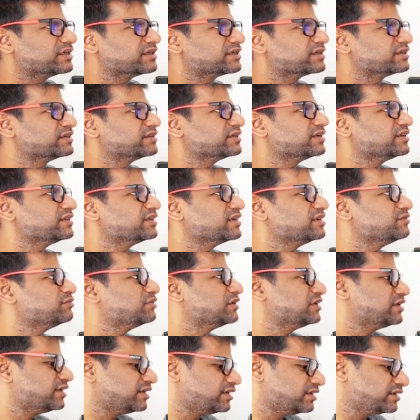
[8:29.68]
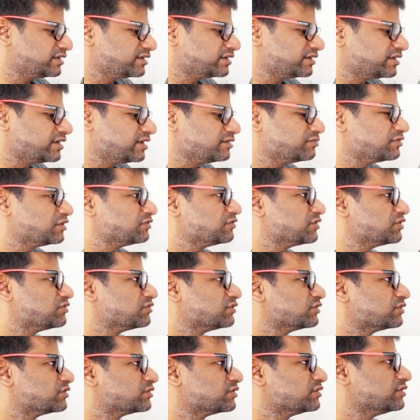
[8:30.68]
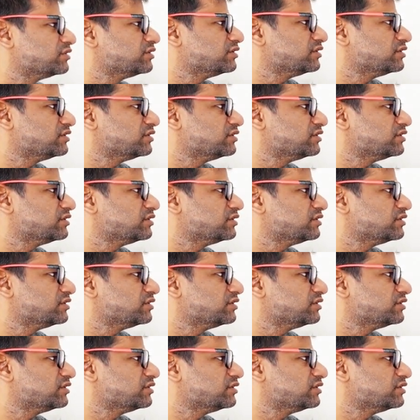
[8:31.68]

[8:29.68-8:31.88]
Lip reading: take an IP header, IPv4